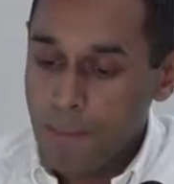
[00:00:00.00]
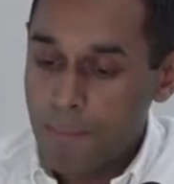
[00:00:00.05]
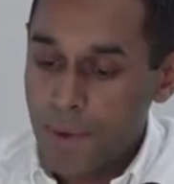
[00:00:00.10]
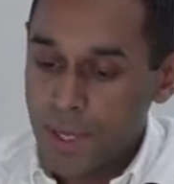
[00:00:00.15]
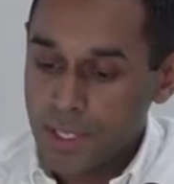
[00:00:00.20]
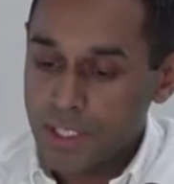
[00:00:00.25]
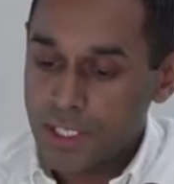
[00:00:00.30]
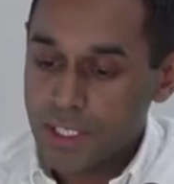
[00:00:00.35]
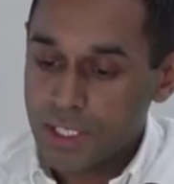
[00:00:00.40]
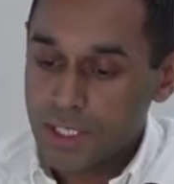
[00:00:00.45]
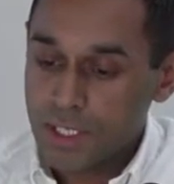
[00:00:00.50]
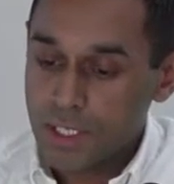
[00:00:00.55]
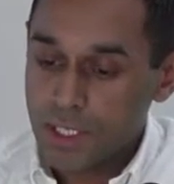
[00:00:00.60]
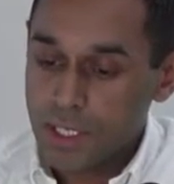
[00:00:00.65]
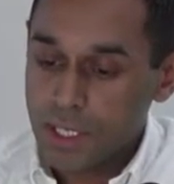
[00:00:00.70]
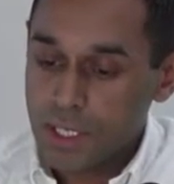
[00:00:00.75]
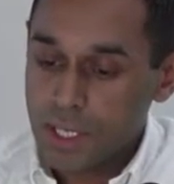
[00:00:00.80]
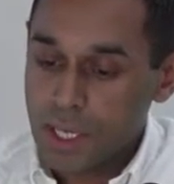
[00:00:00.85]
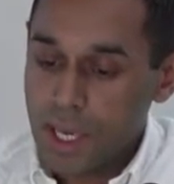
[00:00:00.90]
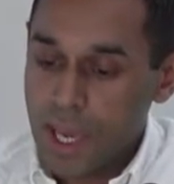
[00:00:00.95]
But
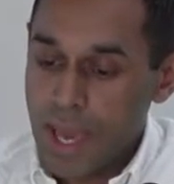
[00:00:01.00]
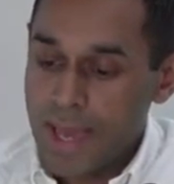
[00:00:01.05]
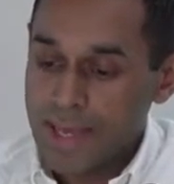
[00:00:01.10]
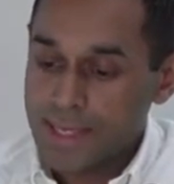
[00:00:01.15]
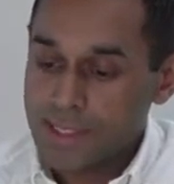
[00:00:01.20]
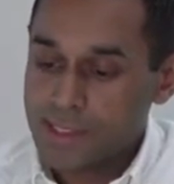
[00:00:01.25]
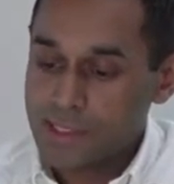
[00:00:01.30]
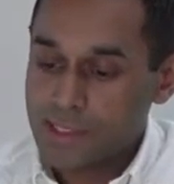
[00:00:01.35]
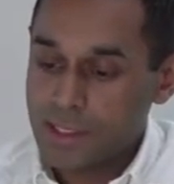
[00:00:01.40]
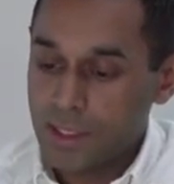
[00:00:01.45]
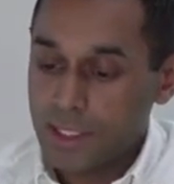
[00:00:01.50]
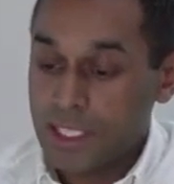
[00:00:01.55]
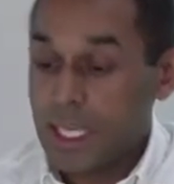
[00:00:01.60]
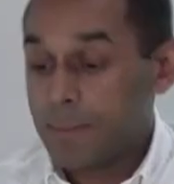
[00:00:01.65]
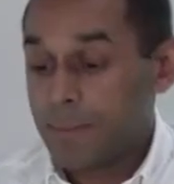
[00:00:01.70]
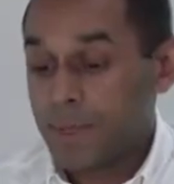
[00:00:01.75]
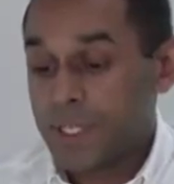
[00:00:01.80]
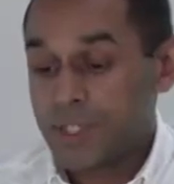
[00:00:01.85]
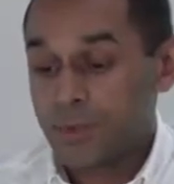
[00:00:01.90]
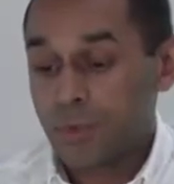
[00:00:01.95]
as
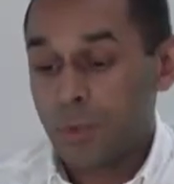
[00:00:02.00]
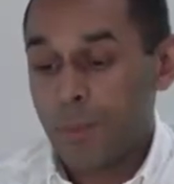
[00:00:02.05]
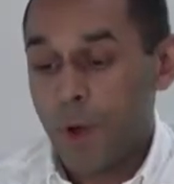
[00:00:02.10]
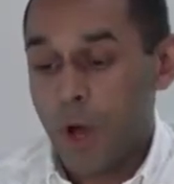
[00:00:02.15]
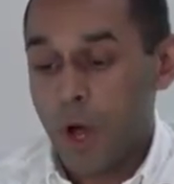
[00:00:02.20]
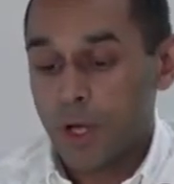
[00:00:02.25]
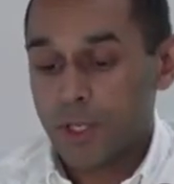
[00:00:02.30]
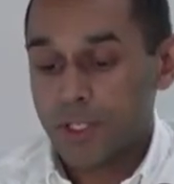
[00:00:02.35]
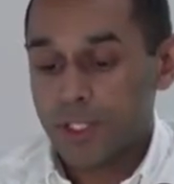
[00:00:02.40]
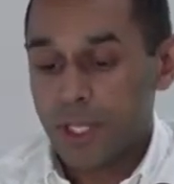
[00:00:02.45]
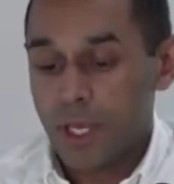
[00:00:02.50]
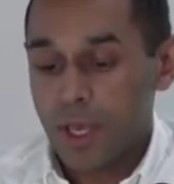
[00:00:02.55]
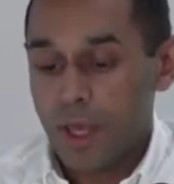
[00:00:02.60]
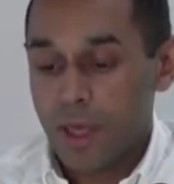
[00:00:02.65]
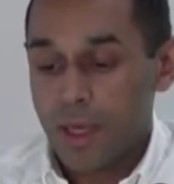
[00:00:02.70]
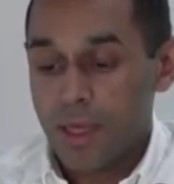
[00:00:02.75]
Yip has remarked,